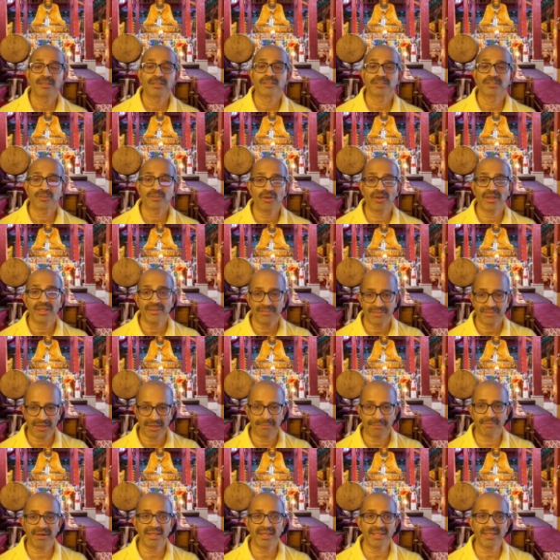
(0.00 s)
So if
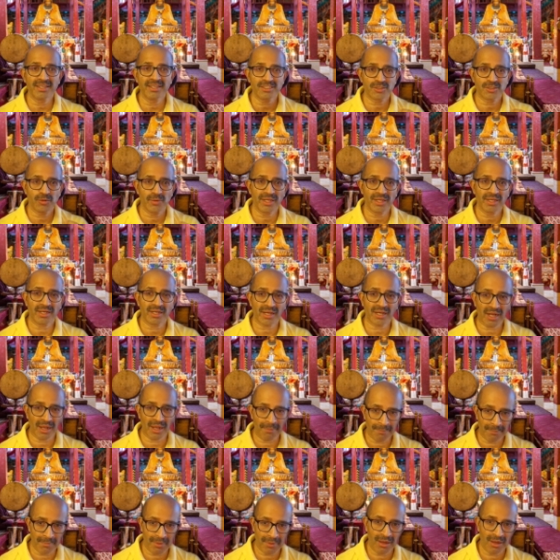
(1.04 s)
somebody is doing a
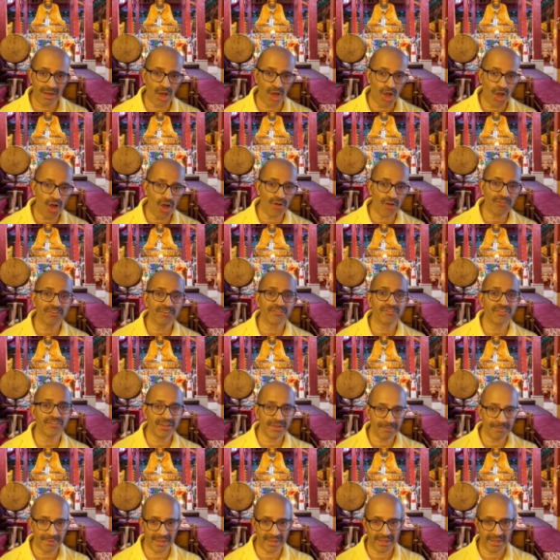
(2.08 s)
kamma of a
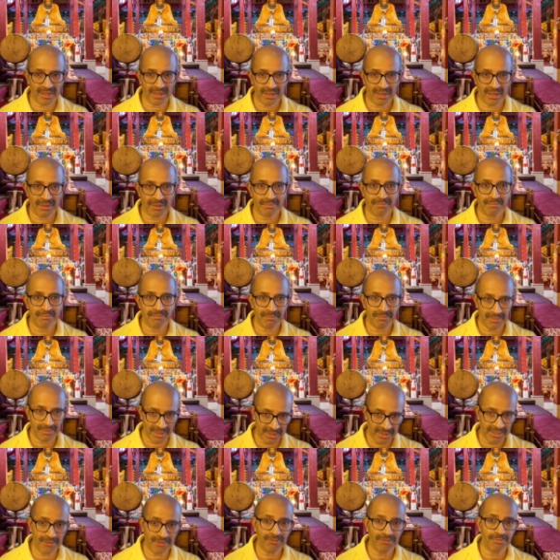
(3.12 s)
female in
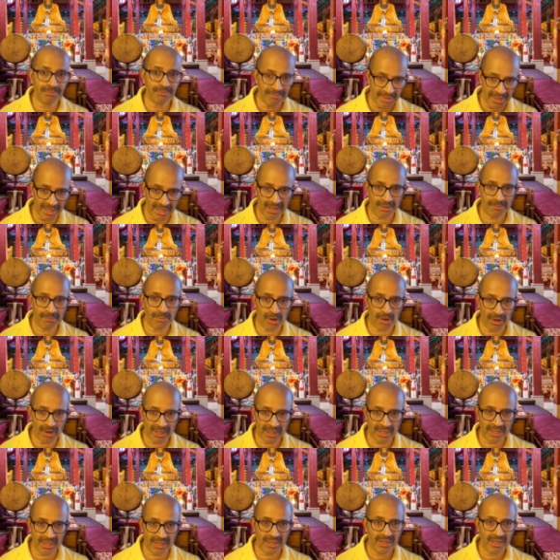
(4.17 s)
the male
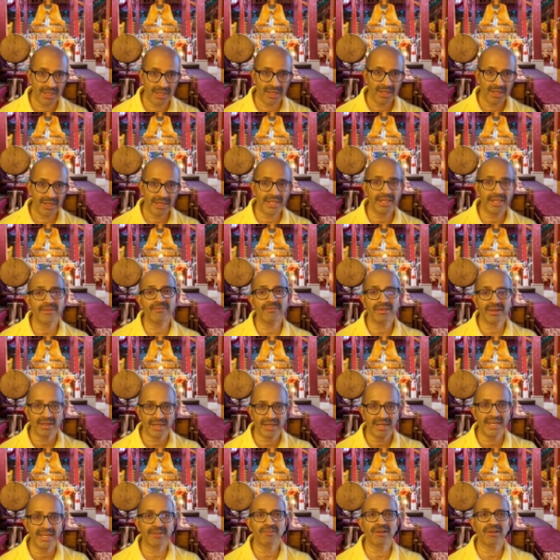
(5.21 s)
body,
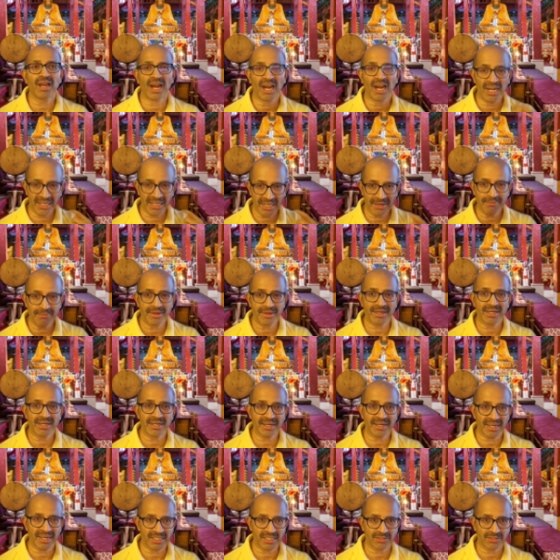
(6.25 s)
it will ultimately
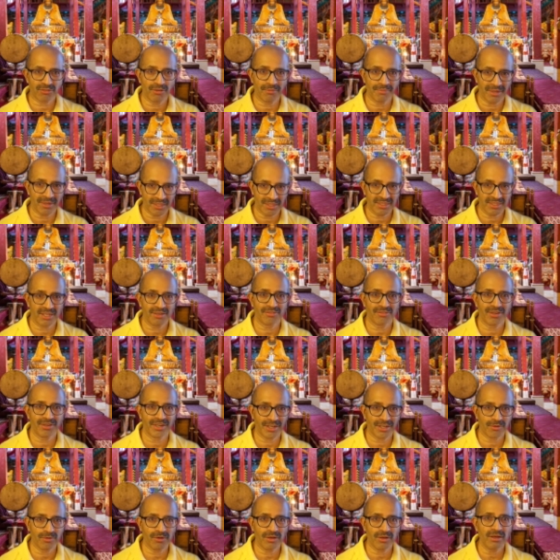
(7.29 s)
transform itself
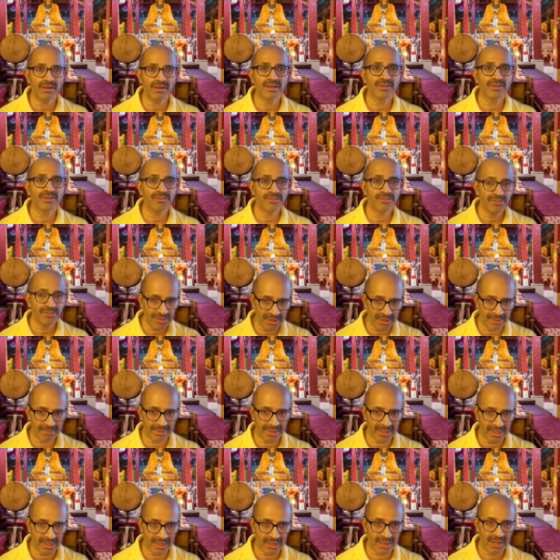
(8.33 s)
into a
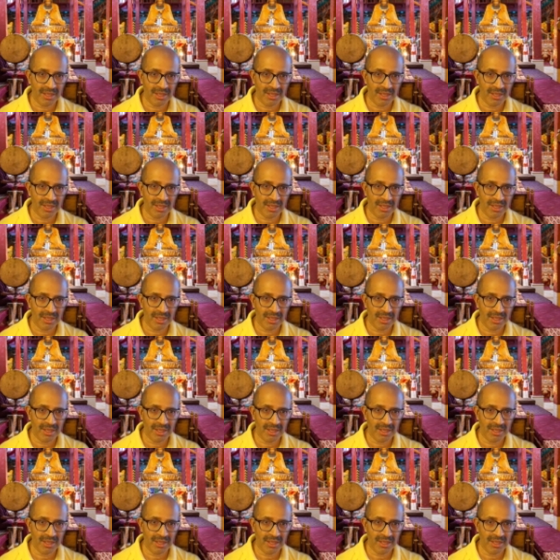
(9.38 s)
female.